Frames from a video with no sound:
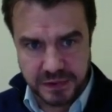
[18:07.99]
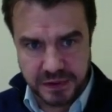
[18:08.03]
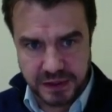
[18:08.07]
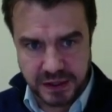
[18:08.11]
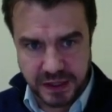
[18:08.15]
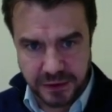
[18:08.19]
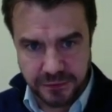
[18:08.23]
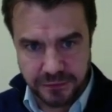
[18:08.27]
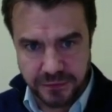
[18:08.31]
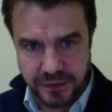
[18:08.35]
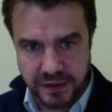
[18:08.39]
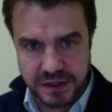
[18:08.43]

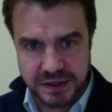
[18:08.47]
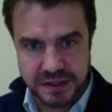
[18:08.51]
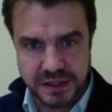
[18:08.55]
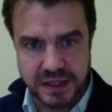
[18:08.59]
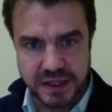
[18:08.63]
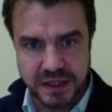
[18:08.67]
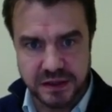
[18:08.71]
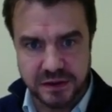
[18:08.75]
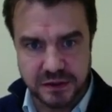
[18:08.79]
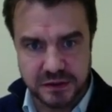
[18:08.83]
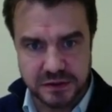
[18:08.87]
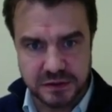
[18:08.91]
difference
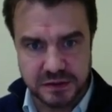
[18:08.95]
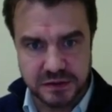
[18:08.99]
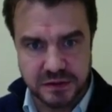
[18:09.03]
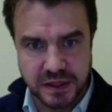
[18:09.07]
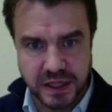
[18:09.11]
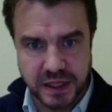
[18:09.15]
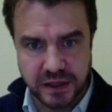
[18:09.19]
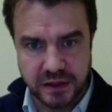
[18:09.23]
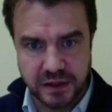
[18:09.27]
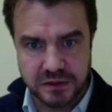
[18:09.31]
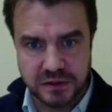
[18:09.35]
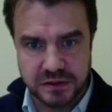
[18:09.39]
in the
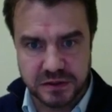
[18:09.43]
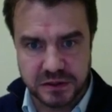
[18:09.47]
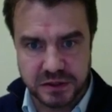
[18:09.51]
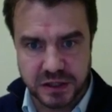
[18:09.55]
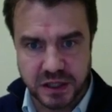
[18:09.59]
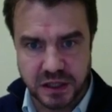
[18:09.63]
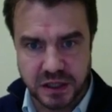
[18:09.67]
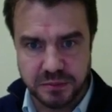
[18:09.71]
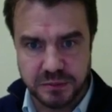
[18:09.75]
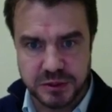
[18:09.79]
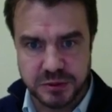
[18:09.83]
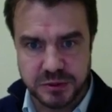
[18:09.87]
adult and
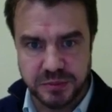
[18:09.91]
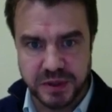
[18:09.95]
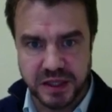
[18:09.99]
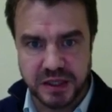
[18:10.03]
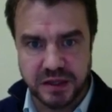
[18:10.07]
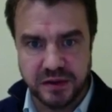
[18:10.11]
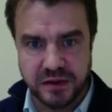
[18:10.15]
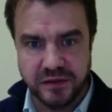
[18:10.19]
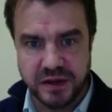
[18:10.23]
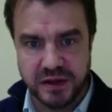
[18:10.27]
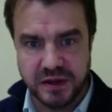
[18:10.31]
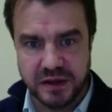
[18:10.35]
child
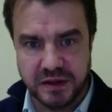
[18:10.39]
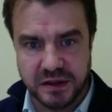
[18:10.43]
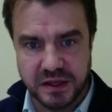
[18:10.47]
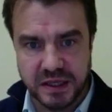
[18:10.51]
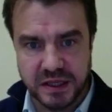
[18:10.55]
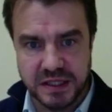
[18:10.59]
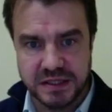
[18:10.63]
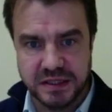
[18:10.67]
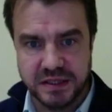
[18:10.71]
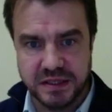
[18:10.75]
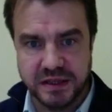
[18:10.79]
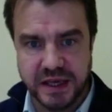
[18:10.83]
perspective, and at
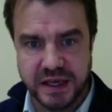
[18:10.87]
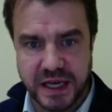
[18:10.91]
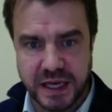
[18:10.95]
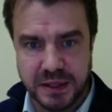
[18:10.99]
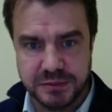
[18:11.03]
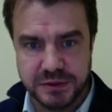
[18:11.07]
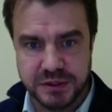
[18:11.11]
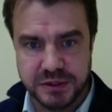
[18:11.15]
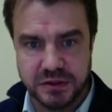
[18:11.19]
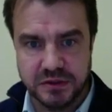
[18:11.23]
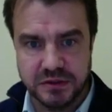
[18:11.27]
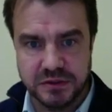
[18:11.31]
least in the
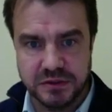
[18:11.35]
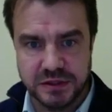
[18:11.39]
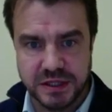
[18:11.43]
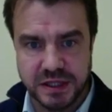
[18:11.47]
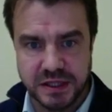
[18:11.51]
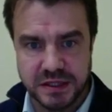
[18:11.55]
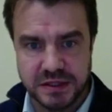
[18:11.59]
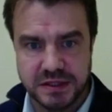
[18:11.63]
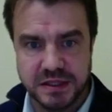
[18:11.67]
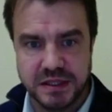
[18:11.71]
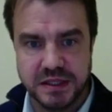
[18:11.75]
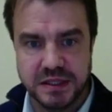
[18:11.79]
absolute
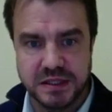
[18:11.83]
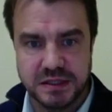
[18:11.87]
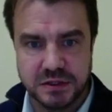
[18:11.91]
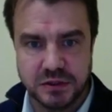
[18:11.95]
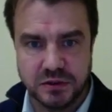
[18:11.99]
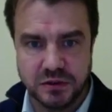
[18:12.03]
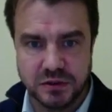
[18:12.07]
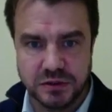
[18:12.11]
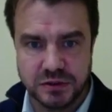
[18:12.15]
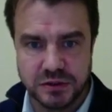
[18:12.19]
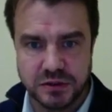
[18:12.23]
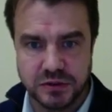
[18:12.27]
sense, it's
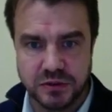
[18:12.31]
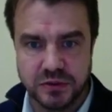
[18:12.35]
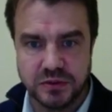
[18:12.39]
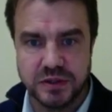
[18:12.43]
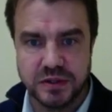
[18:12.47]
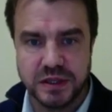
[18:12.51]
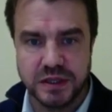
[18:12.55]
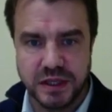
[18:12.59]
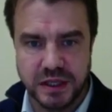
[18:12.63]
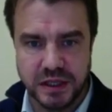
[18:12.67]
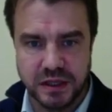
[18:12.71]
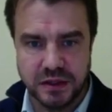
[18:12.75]

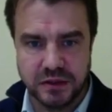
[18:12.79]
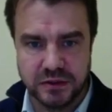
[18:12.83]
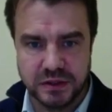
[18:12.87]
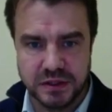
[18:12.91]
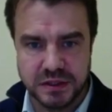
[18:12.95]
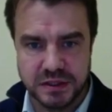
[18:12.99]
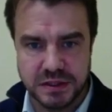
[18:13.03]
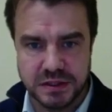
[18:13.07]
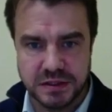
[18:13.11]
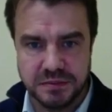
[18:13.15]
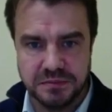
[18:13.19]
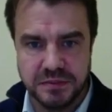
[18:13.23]
also
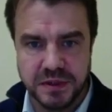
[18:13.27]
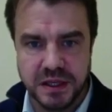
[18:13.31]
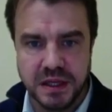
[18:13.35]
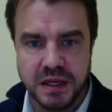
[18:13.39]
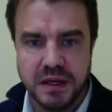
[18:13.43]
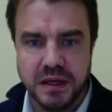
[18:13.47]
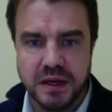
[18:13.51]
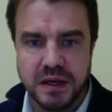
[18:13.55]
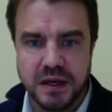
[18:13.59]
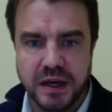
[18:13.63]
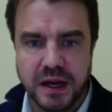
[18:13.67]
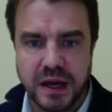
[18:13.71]
increased.
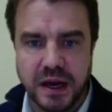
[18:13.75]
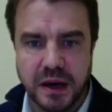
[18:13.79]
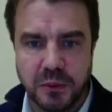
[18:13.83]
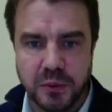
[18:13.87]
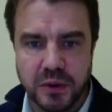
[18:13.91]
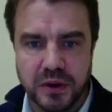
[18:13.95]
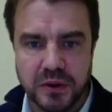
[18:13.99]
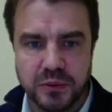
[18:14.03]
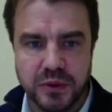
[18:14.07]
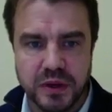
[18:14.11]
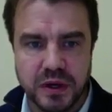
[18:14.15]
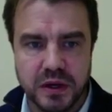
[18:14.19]
Now,
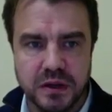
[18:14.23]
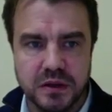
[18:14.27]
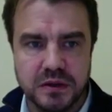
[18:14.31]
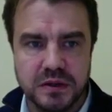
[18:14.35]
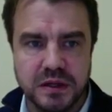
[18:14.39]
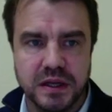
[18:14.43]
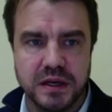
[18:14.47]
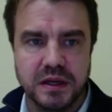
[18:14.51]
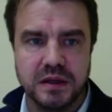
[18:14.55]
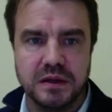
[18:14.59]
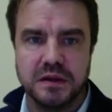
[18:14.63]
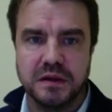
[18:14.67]
when we
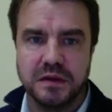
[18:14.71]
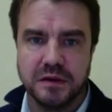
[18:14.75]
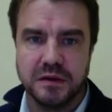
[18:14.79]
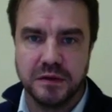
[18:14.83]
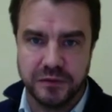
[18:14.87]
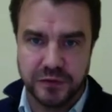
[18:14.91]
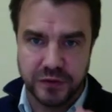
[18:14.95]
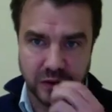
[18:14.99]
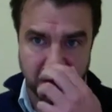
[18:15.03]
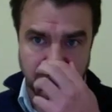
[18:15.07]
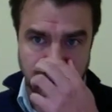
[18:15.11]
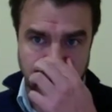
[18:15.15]
looked at it
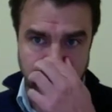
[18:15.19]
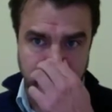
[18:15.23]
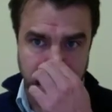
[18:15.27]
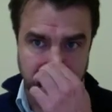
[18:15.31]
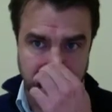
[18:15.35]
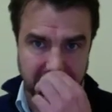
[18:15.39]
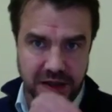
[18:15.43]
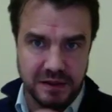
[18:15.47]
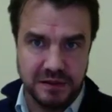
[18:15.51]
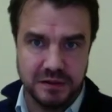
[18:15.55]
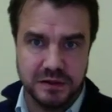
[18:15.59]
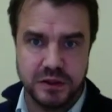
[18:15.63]

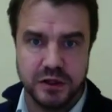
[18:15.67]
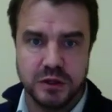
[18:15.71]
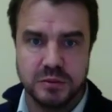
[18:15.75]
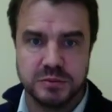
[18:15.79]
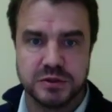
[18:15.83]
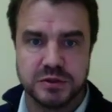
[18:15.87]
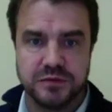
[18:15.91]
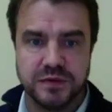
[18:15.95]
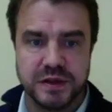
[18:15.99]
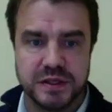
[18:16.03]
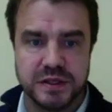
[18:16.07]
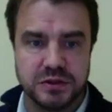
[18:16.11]
in
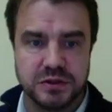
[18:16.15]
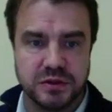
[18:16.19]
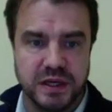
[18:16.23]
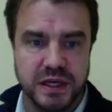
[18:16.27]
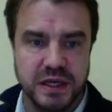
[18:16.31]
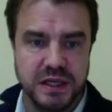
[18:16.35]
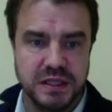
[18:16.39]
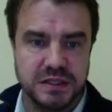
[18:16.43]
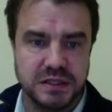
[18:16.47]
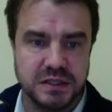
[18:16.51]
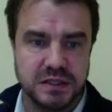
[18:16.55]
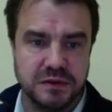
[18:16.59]
terms of
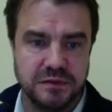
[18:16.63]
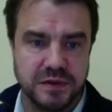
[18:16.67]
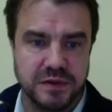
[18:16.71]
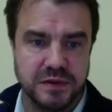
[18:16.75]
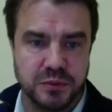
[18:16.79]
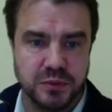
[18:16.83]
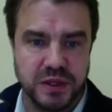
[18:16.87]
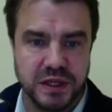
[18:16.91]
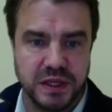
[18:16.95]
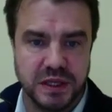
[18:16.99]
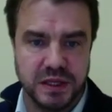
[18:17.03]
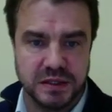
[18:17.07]
education,
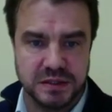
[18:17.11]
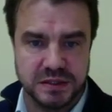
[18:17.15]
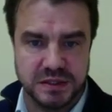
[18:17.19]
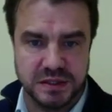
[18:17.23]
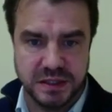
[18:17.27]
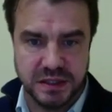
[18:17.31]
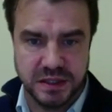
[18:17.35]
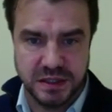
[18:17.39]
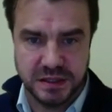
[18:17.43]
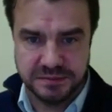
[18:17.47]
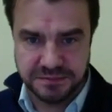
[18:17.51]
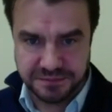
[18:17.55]
but we can
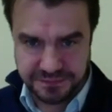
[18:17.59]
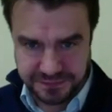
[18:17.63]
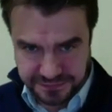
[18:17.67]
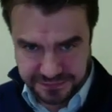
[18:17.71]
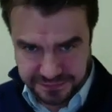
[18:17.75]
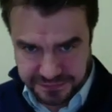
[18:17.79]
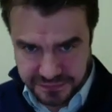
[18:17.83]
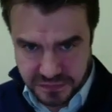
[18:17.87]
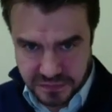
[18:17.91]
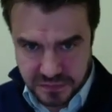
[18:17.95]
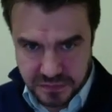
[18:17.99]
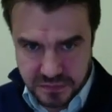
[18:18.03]
see
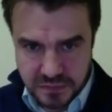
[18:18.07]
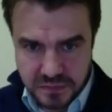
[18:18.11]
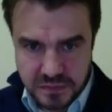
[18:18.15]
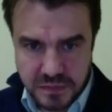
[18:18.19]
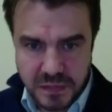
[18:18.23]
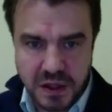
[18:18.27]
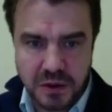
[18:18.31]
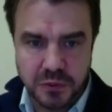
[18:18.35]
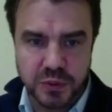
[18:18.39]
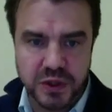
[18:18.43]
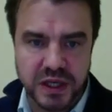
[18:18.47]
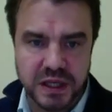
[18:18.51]

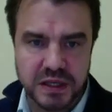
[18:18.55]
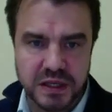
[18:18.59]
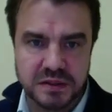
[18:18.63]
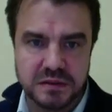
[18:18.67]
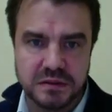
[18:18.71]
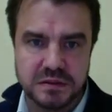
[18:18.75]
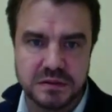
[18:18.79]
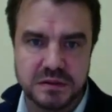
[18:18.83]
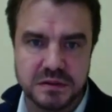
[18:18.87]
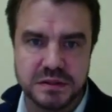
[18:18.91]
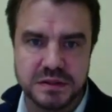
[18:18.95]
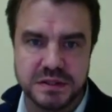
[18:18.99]

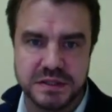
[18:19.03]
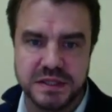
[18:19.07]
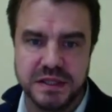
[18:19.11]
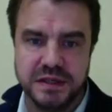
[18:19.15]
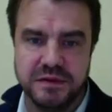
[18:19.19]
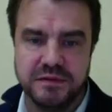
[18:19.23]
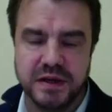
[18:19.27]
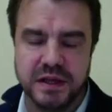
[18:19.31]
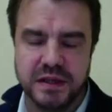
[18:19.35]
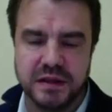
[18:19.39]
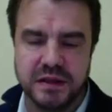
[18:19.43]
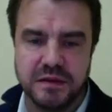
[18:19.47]

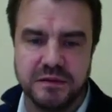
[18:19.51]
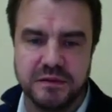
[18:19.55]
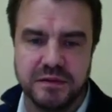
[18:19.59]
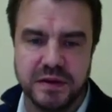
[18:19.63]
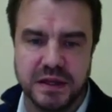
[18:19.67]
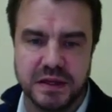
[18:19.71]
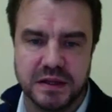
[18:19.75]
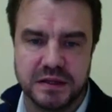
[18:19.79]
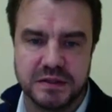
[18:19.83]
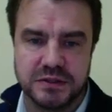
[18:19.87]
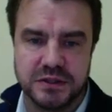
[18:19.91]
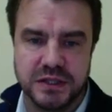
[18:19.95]

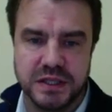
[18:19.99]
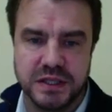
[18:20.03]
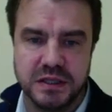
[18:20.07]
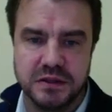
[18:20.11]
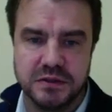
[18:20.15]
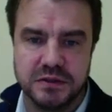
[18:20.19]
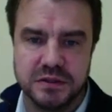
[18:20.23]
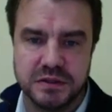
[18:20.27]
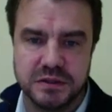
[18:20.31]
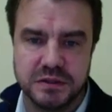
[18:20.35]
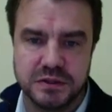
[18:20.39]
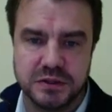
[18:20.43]
that
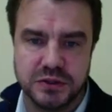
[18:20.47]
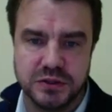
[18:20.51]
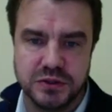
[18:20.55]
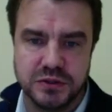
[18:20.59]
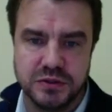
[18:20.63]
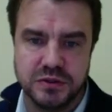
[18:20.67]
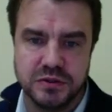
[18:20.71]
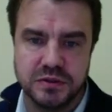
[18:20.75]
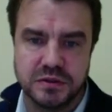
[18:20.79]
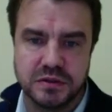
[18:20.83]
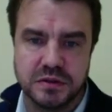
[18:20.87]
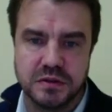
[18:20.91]
children
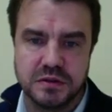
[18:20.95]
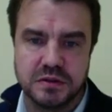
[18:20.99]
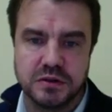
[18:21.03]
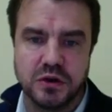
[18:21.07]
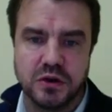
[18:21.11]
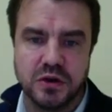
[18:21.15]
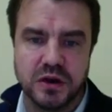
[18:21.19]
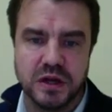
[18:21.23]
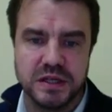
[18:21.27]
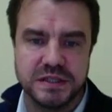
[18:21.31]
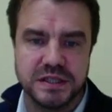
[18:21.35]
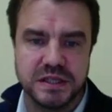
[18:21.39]
to
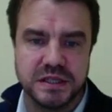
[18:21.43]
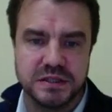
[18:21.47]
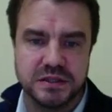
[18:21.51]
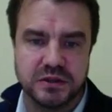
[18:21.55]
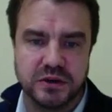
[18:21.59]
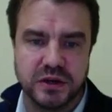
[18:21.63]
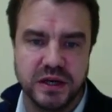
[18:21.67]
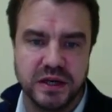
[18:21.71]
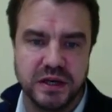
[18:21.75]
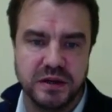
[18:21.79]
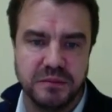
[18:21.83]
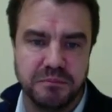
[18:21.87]

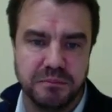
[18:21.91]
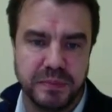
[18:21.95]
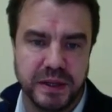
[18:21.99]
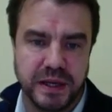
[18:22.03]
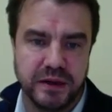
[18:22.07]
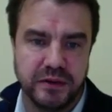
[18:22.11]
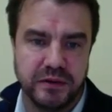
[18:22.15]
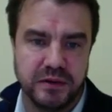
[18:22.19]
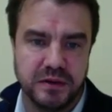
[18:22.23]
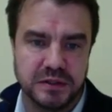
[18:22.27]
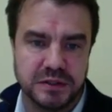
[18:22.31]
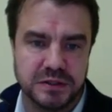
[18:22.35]
college-educated
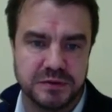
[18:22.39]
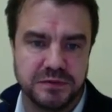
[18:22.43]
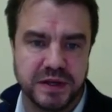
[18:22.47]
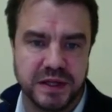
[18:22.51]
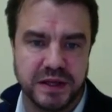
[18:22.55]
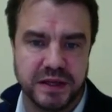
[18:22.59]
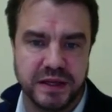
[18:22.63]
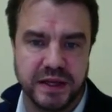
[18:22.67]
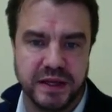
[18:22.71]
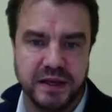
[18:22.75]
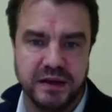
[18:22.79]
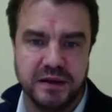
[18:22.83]
parents,
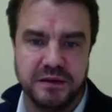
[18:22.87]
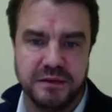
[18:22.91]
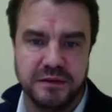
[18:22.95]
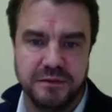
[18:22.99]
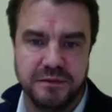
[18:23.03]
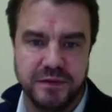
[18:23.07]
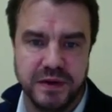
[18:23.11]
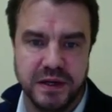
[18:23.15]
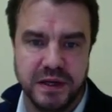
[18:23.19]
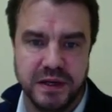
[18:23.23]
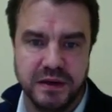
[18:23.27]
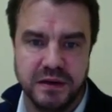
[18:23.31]
that
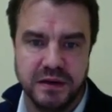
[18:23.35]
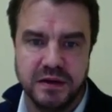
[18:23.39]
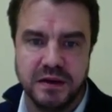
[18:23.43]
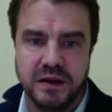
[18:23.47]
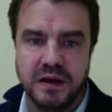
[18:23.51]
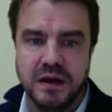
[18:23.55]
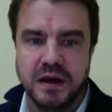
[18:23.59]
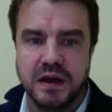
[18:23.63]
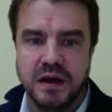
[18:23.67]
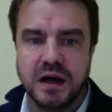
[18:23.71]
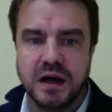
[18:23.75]
their